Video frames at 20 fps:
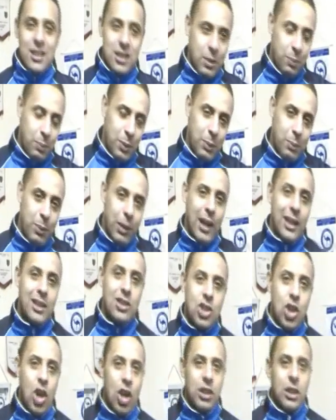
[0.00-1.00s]
it's the people
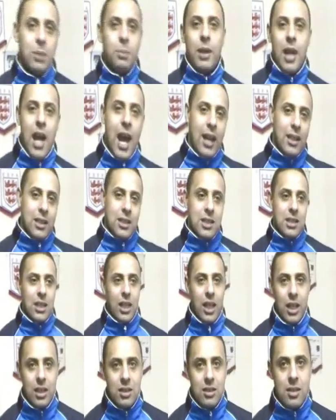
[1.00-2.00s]
like Toddy behind the
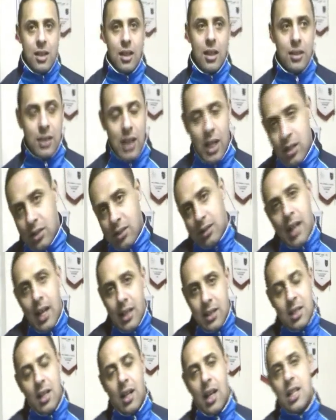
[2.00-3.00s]
scenes. That
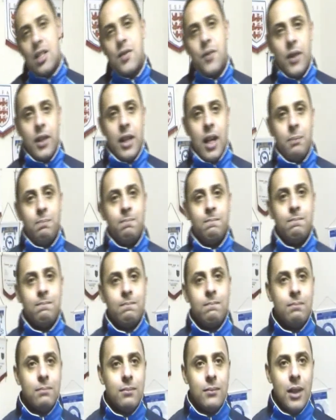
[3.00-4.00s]
tonight's for them.
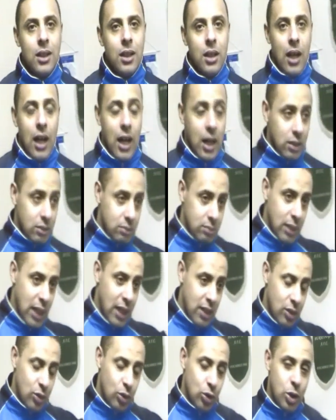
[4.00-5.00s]
Super.
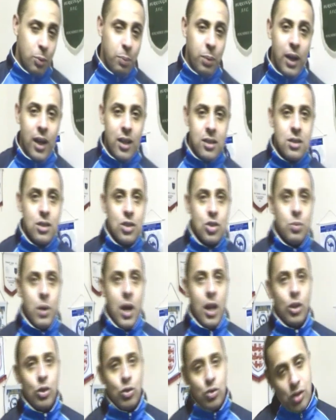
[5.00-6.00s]
And another person as
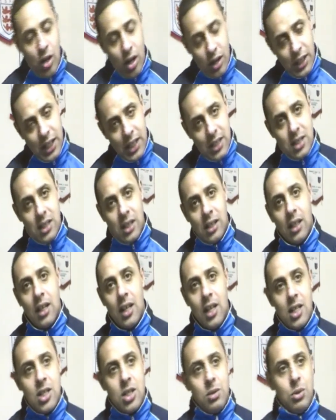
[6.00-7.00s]
well who's not here
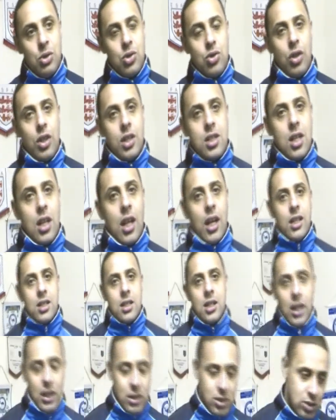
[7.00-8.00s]
to enjoy
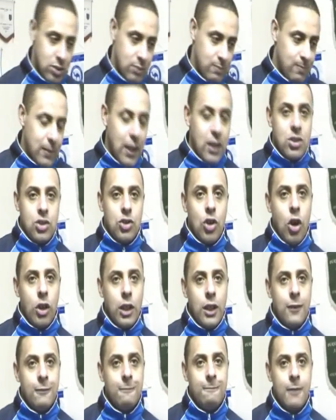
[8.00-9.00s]
tonight, and that's
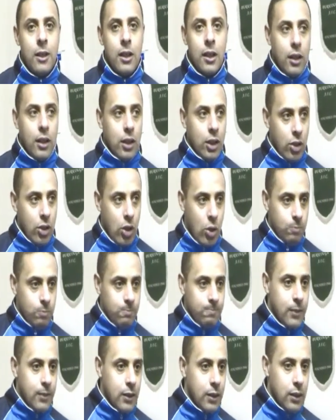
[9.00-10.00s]
Donny. You
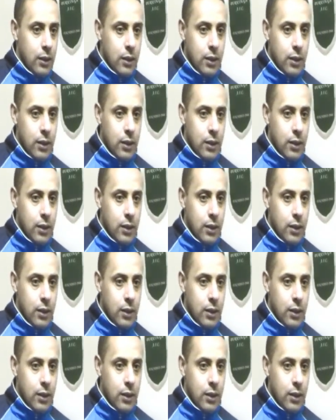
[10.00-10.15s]
know,